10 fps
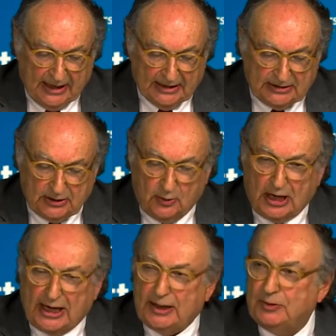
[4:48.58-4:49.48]
And so
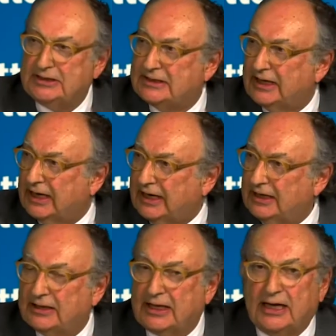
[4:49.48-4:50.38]
I would
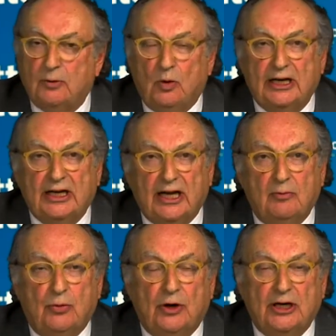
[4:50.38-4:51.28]
say that what a
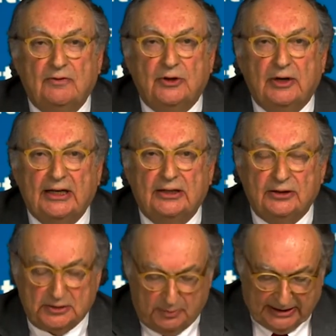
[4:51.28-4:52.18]
board of
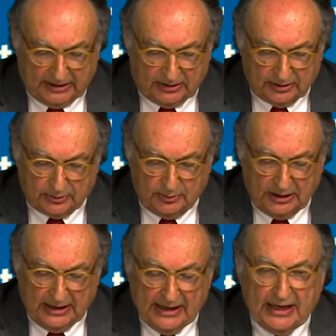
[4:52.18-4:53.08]
directors might do
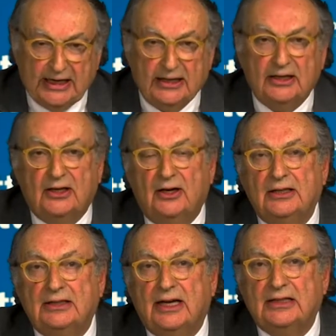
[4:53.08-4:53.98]
in the
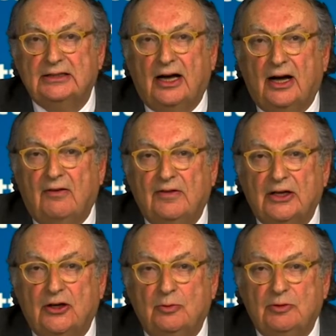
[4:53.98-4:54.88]
context of
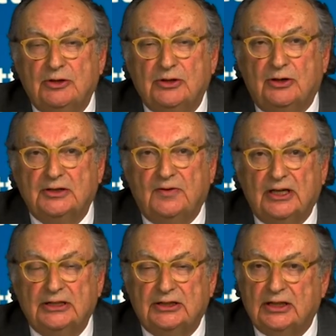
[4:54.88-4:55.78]
the human resource
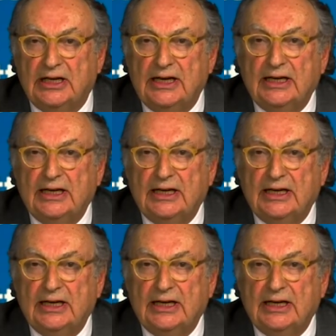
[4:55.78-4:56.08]
function